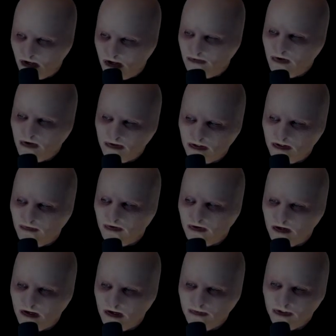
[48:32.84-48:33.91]
I thought the
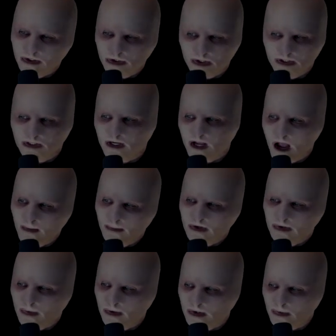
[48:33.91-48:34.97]
different names and dressing habits were